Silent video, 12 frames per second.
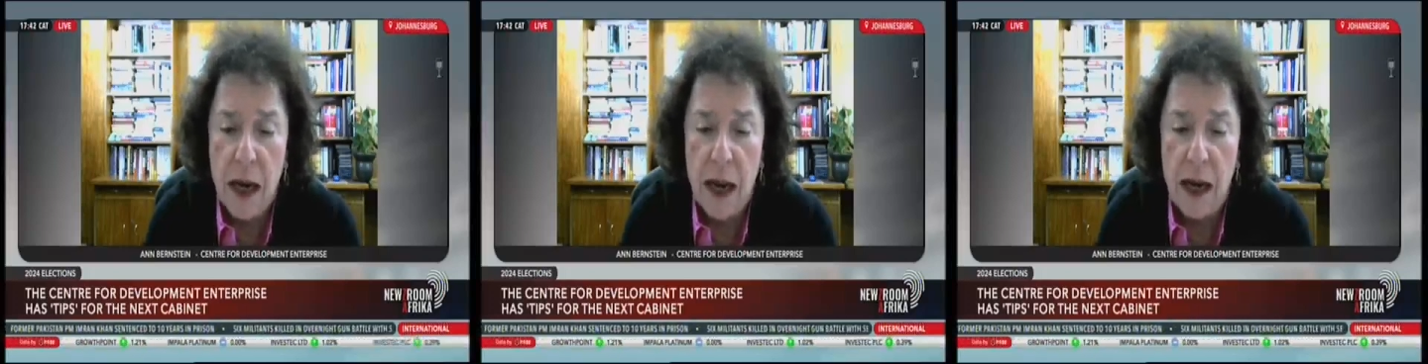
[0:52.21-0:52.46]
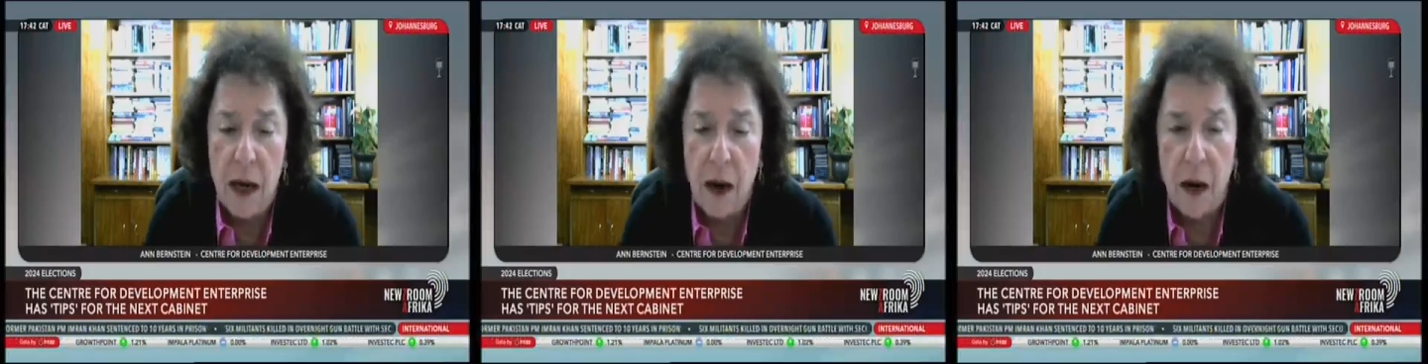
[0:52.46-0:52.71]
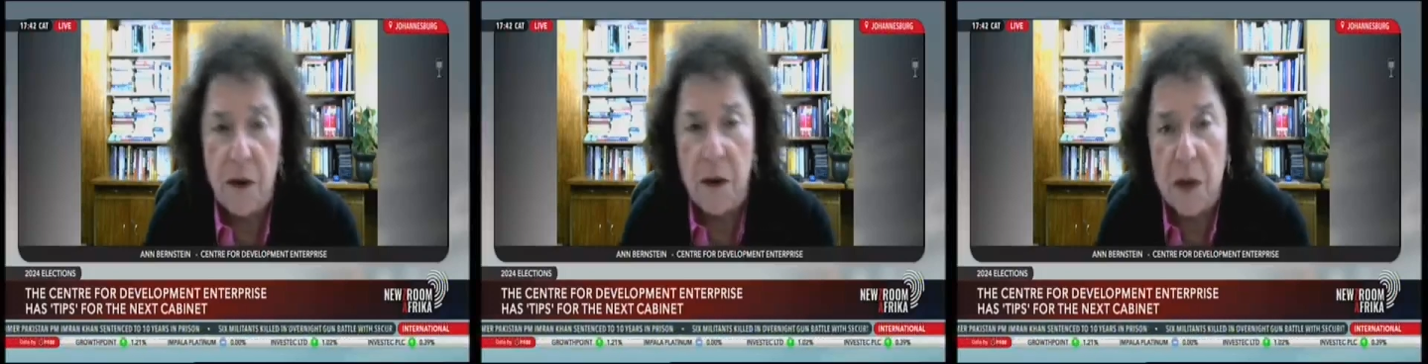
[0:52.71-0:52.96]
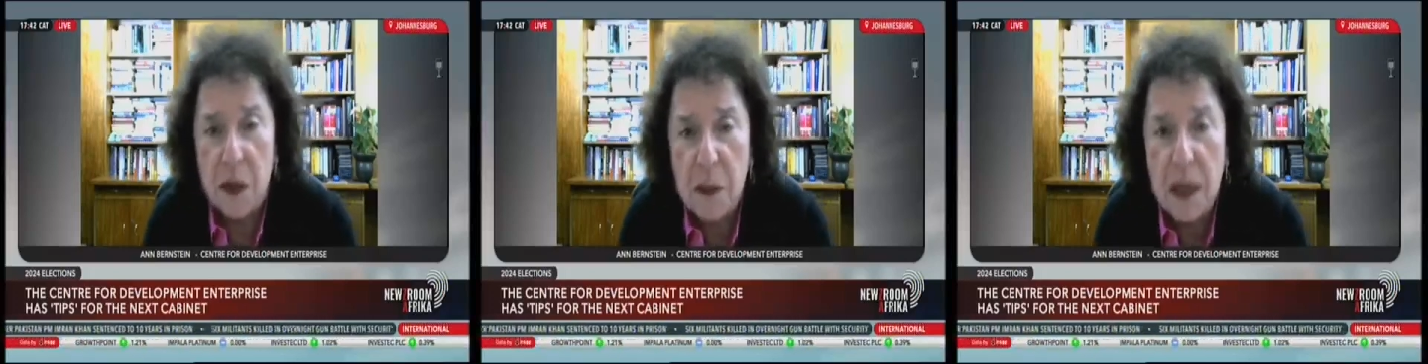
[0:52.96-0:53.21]
and a lot of
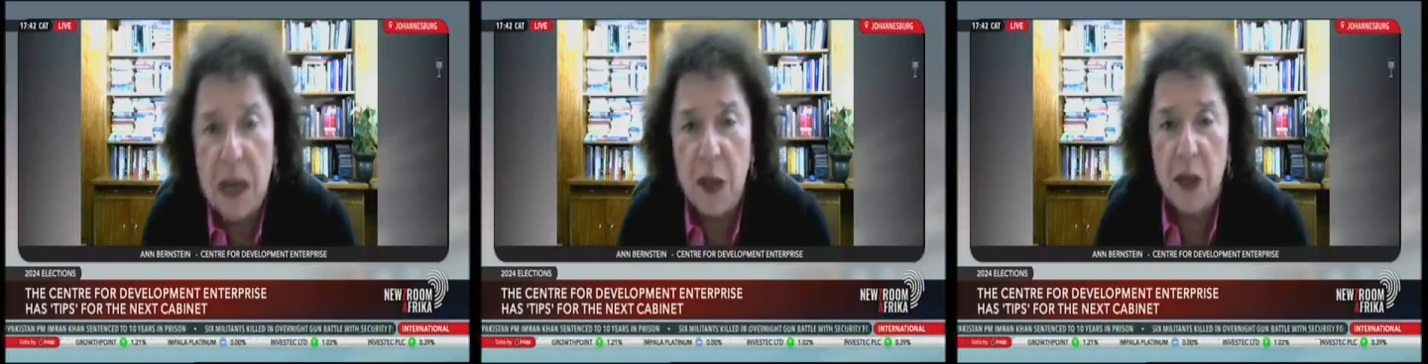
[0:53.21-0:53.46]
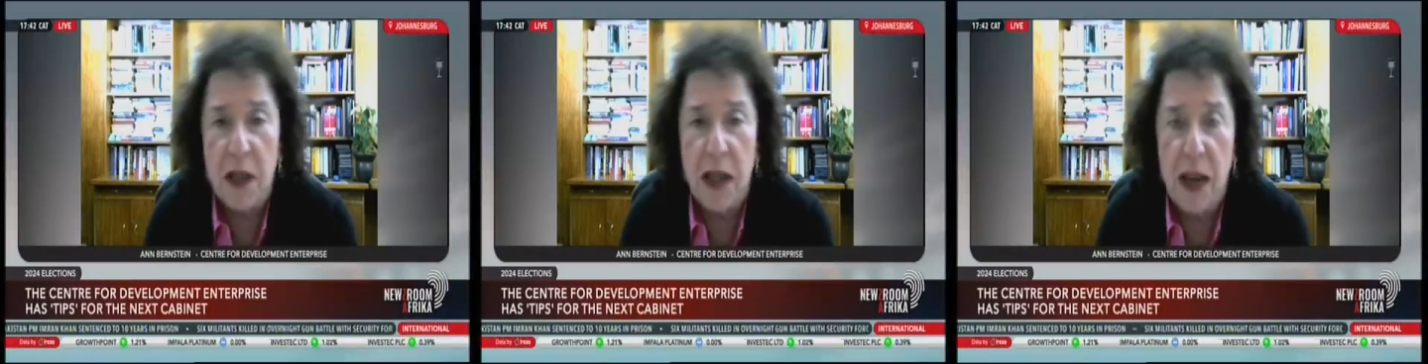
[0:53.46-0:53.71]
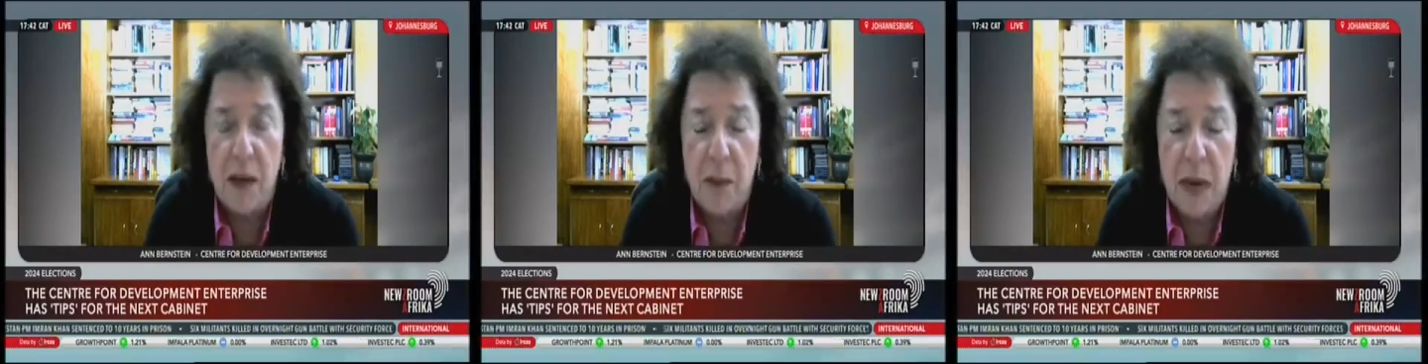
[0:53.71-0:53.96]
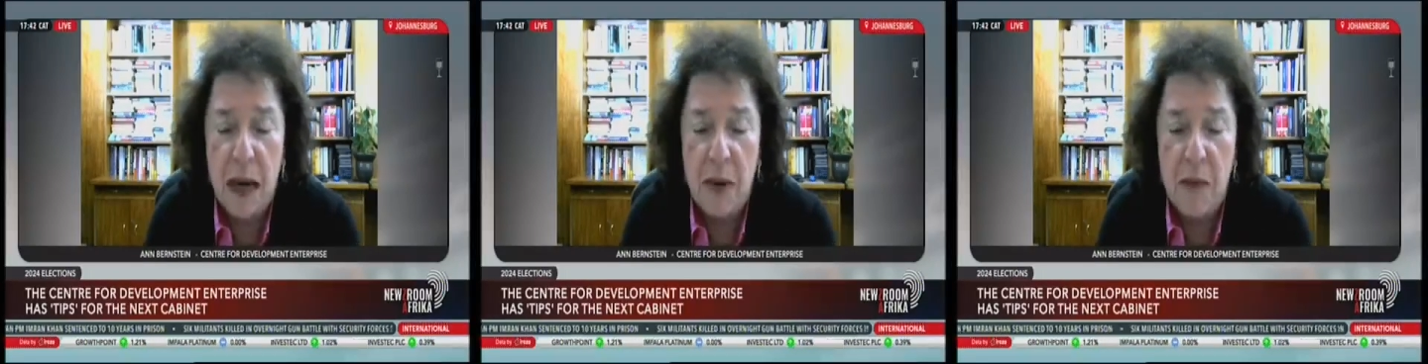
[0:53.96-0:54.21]
the speeches that are
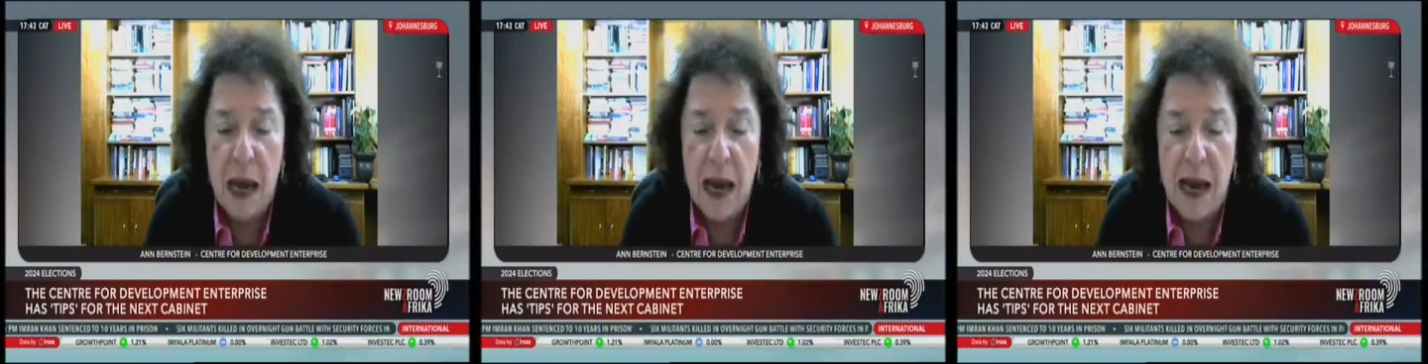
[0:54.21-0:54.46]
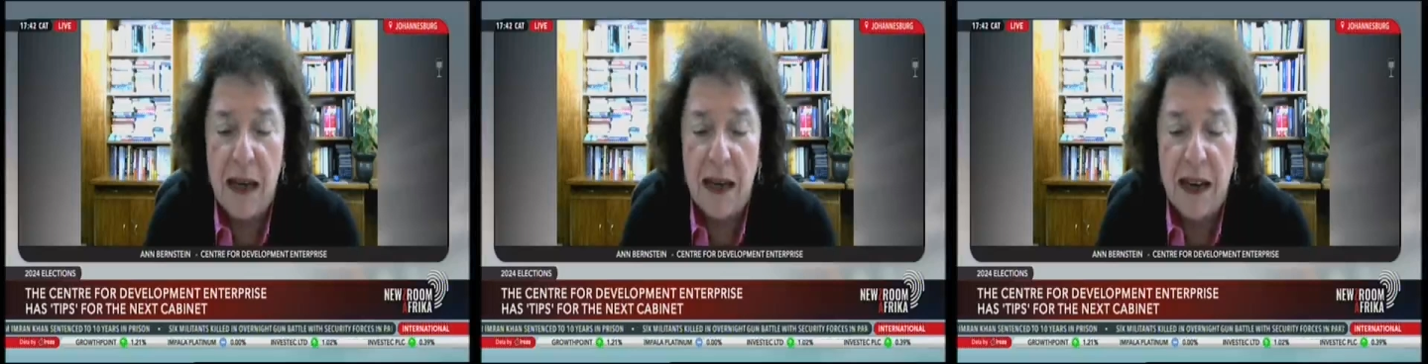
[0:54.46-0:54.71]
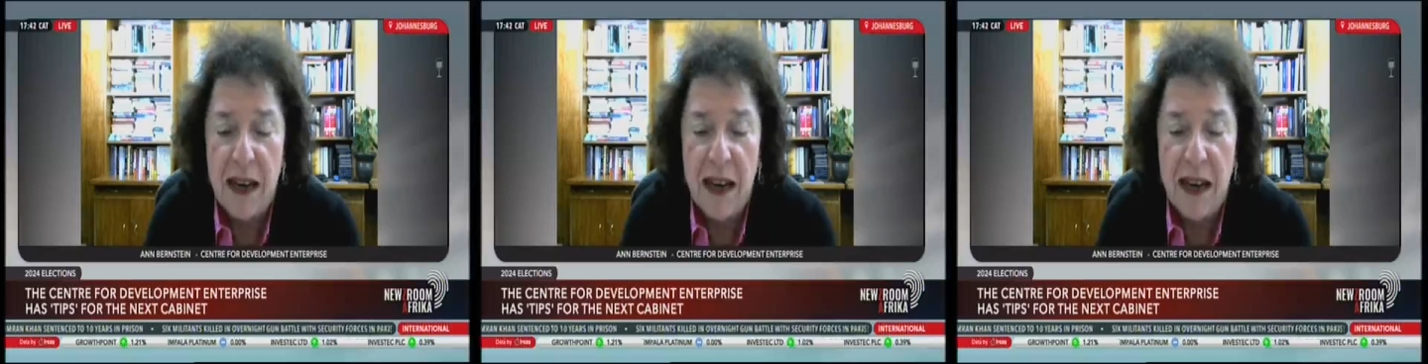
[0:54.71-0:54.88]
being made,